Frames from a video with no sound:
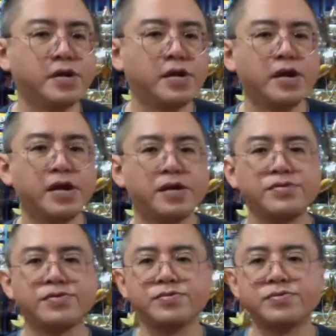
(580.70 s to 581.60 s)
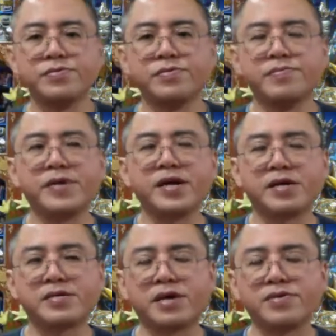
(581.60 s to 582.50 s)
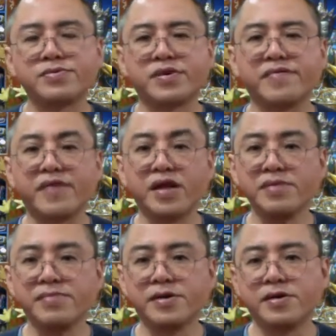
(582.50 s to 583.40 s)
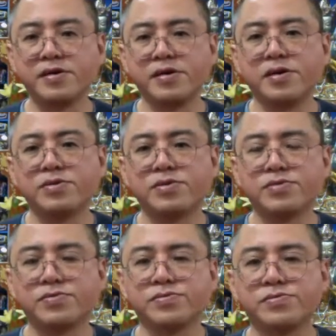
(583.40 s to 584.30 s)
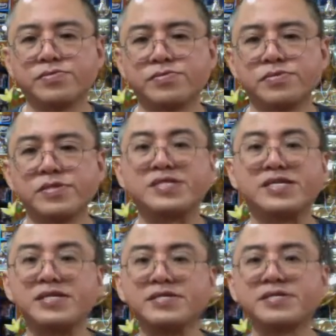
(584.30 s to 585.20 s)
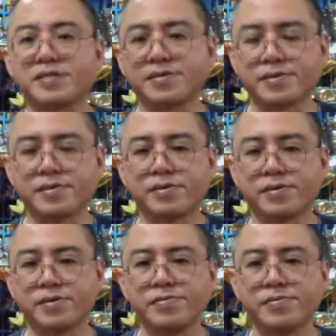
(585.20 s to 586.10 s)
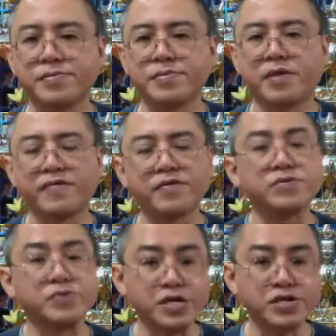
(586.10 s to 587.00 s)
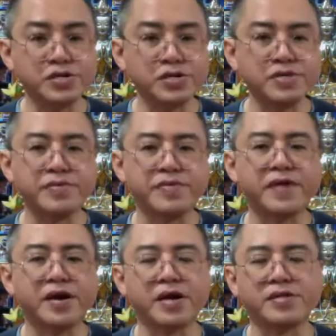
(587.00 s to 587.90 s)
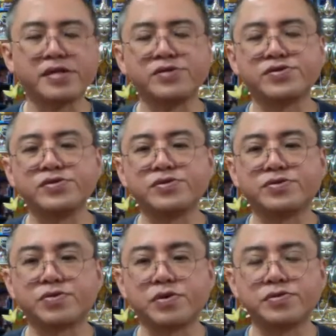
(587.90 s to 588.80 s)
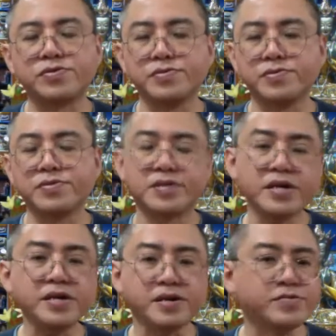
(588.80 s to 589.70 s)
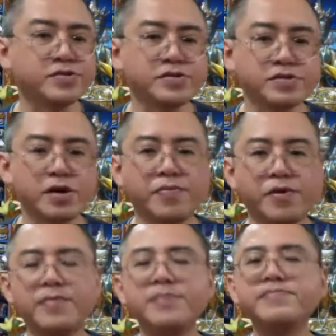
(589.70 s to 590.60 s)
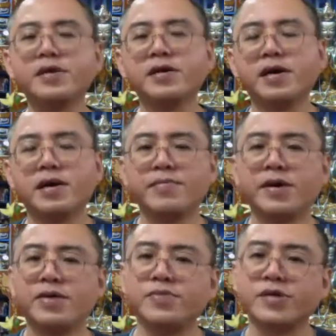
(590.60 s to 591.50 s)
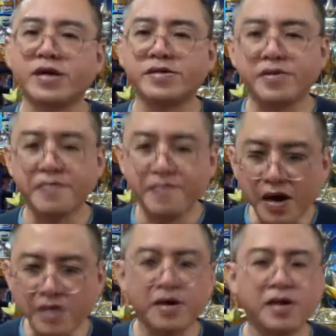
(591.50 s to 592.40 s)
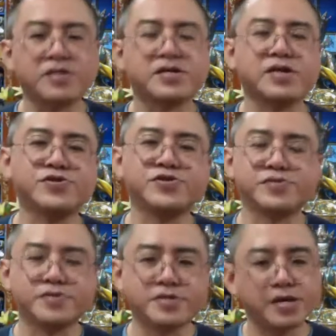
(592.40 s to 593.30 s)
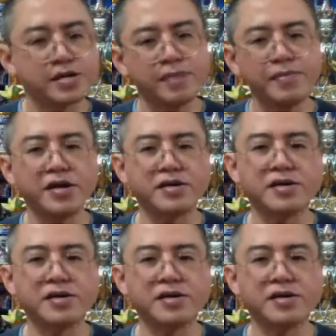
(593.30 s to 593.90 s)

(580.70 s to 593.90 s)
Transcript: and to make ourselves available to sensing. Of course, occasionally we'll find our attention is drawn to thinking, which is not a problem, but we can invite our attention, say, come back